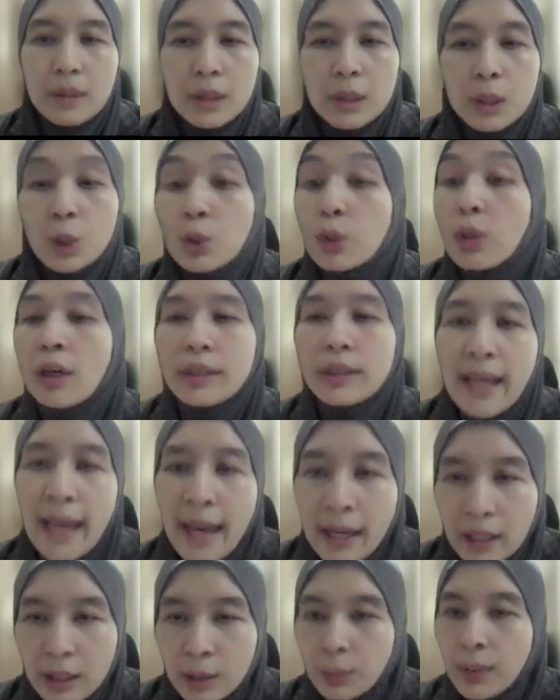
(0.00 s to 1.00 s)
do not
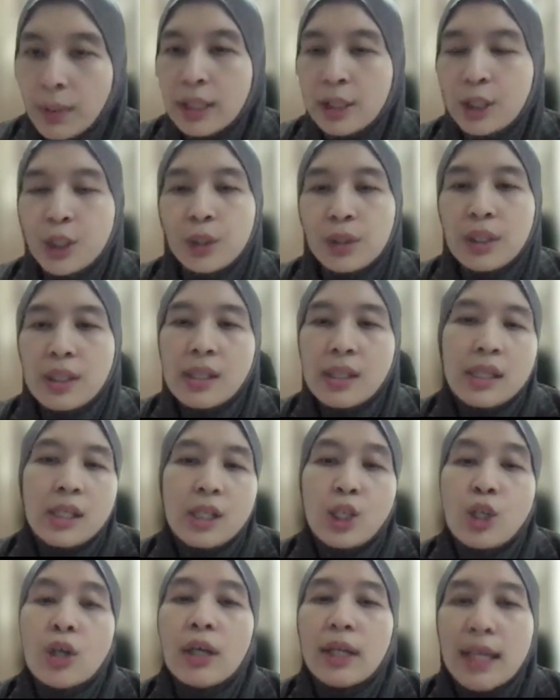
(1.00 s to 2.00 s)
act when the sugars
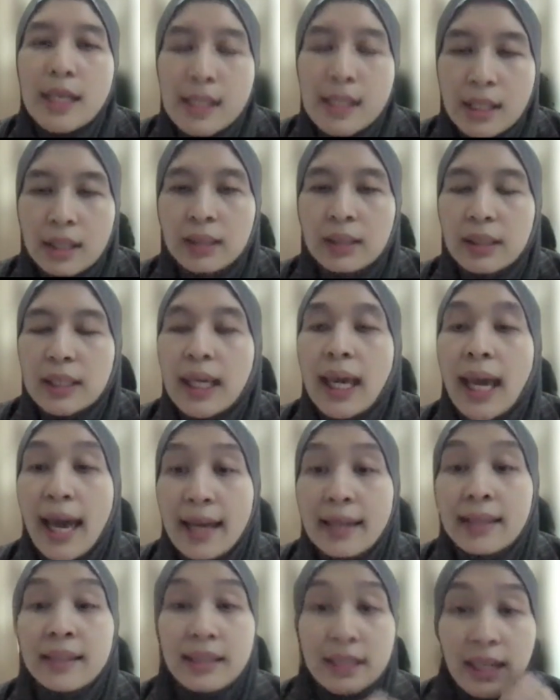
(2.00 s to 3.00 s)
is not exactly
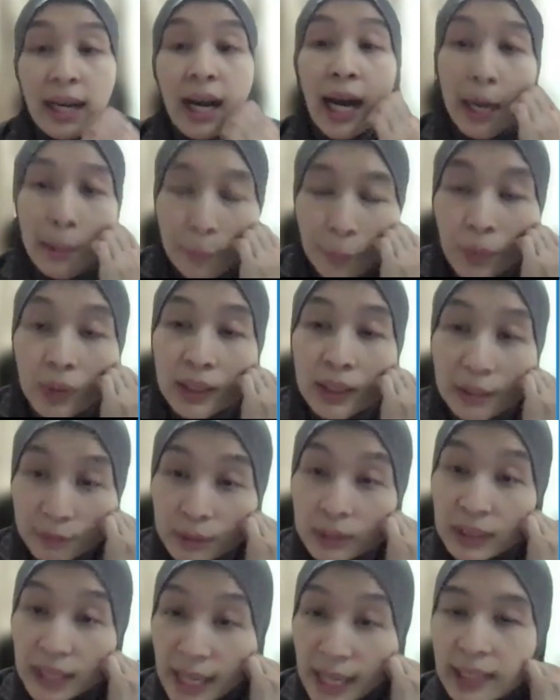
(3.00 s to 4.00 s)
at the hypo
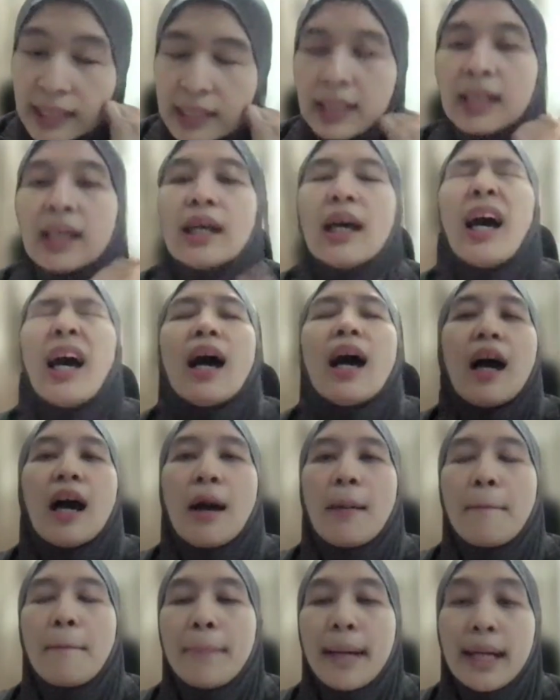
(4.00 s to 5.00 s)
level yet,
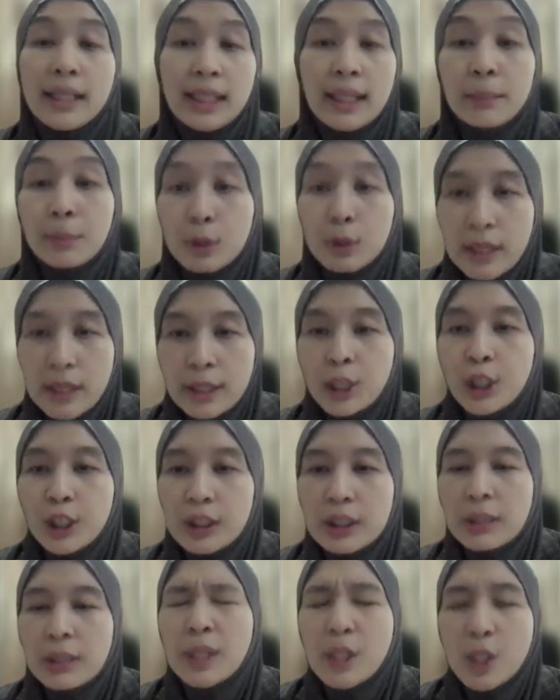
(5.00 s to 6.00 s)
but can
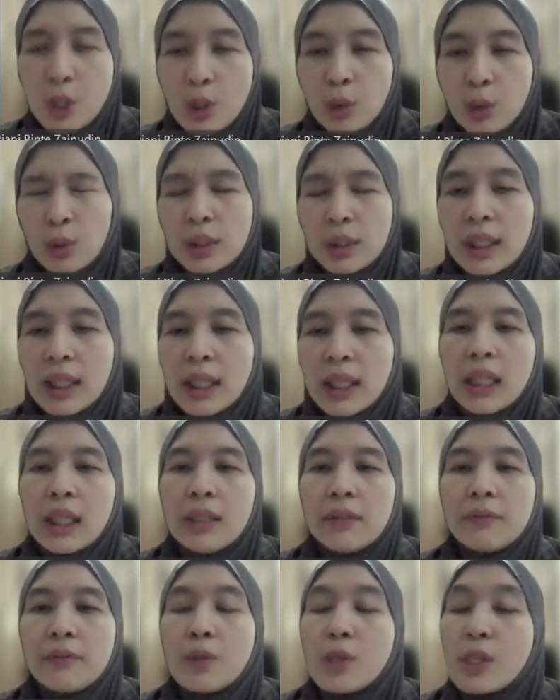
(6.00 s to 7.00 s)
potentially be so
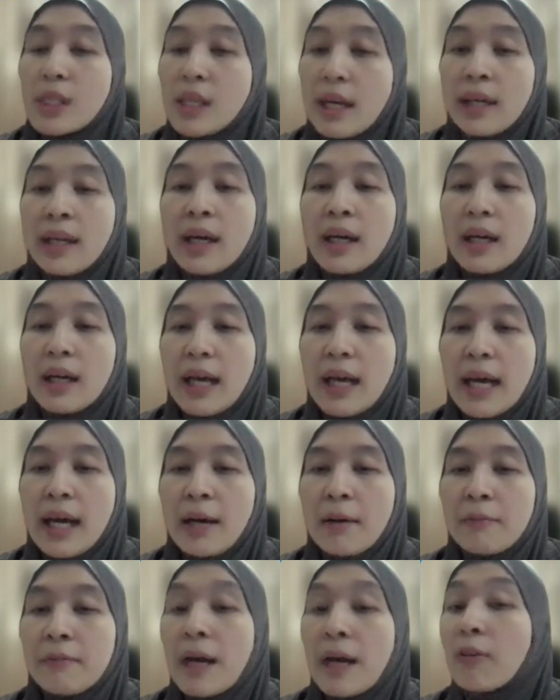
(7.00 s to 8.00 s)
if you see at
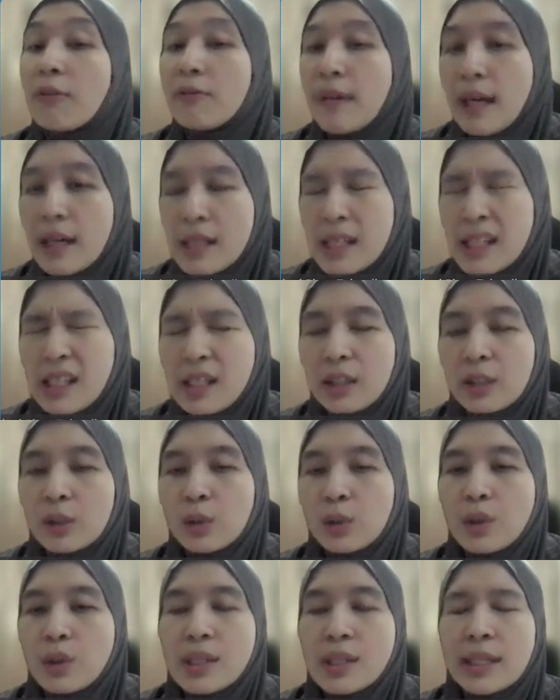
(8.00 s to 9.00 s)
how fast the
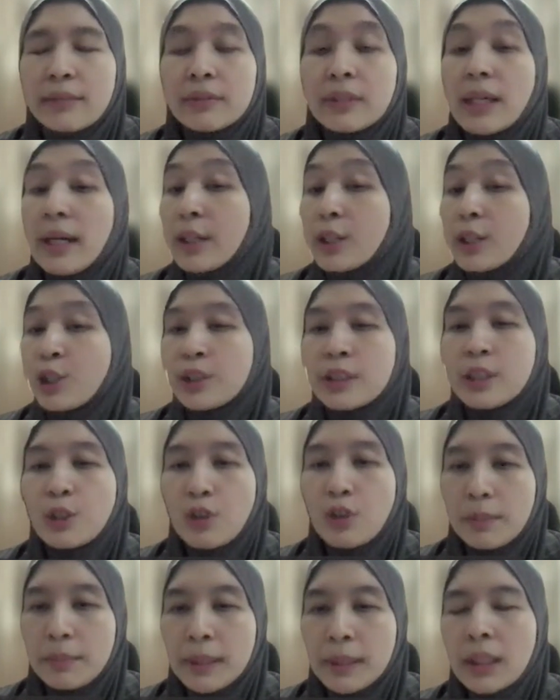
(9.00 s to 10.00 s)
glucose level are actually
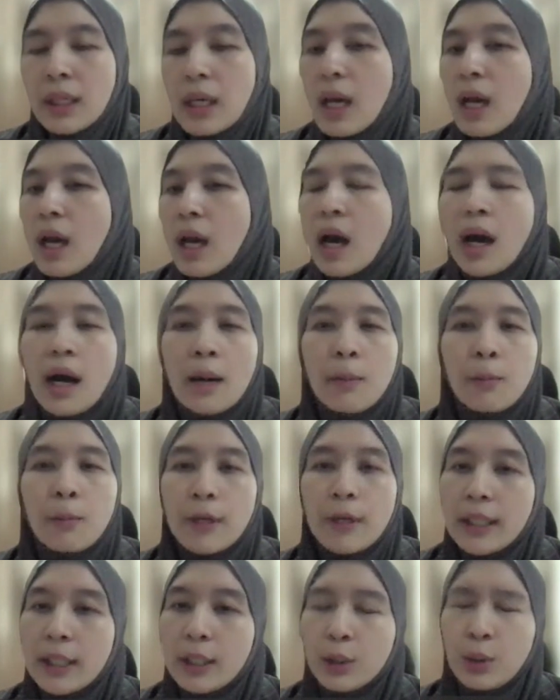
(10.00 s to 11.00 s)
dropping
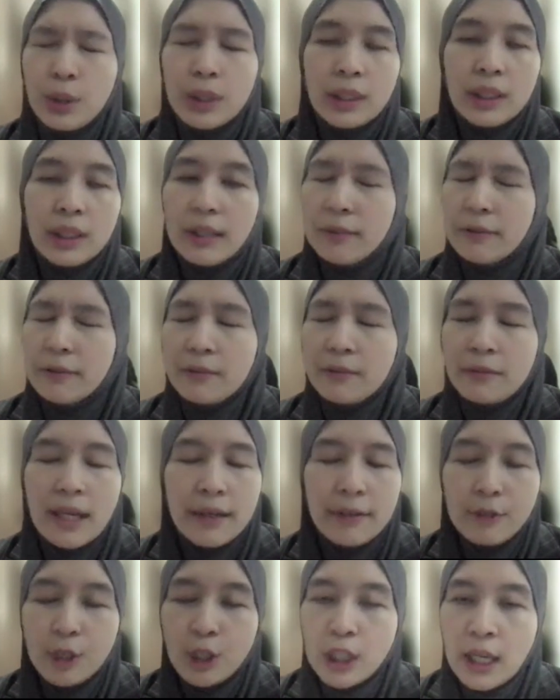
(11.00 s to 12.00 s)
when they are doing their
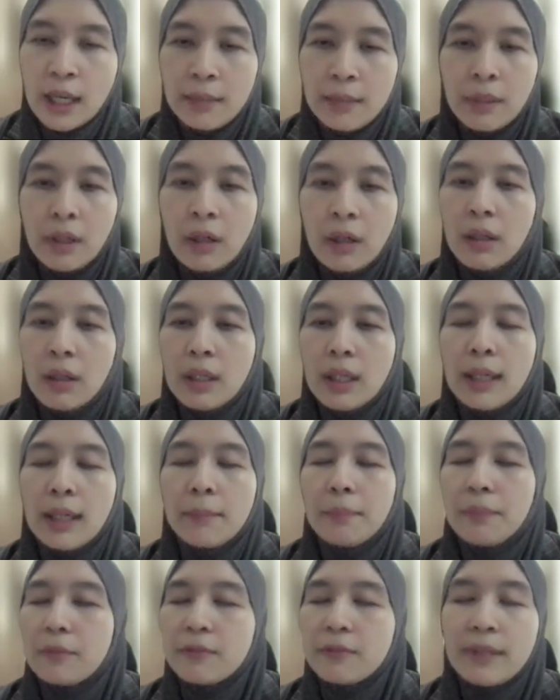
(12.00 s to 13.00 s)
FGM or
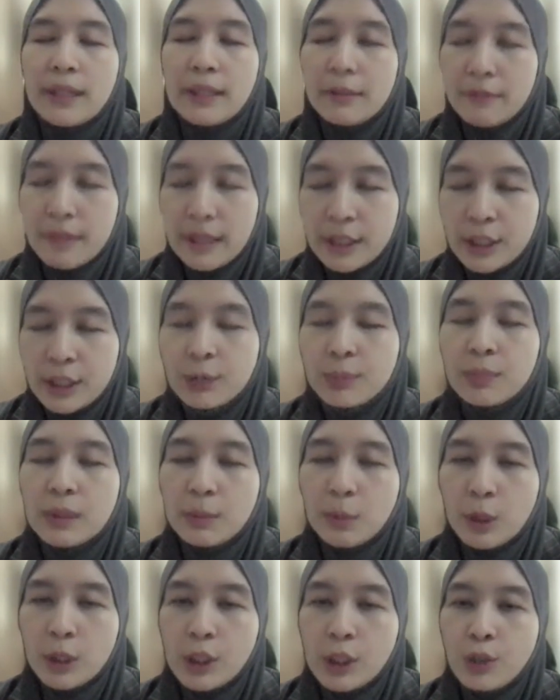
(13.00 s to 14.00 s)
flash
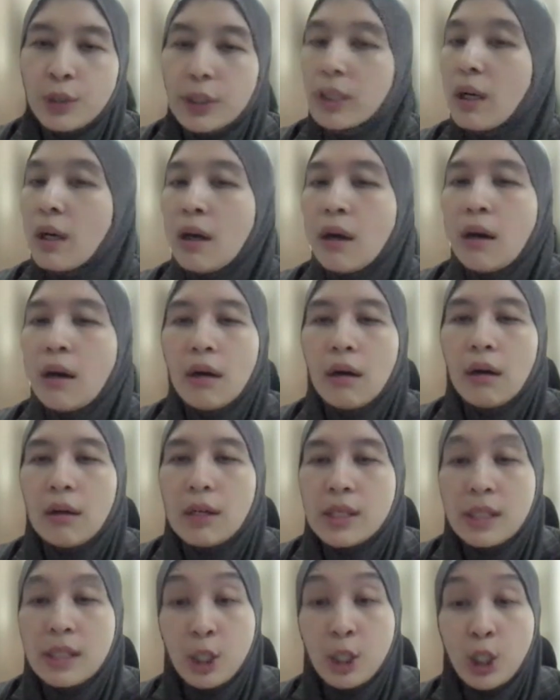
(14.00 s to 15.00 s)
monitoring or
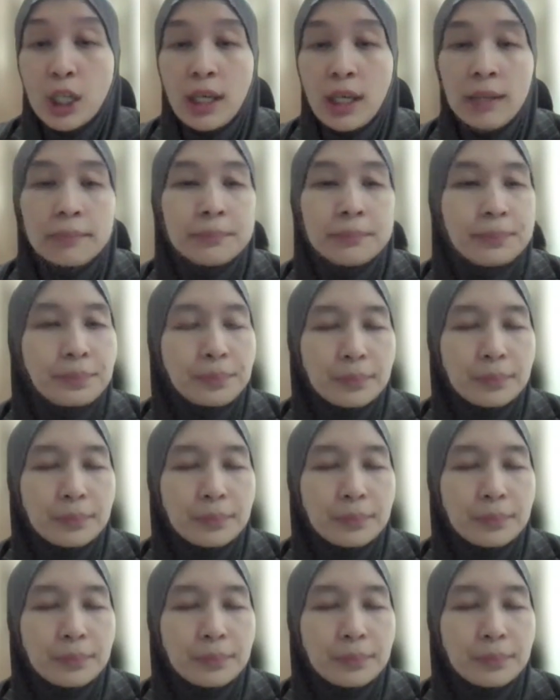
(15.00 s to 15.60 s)
CGM.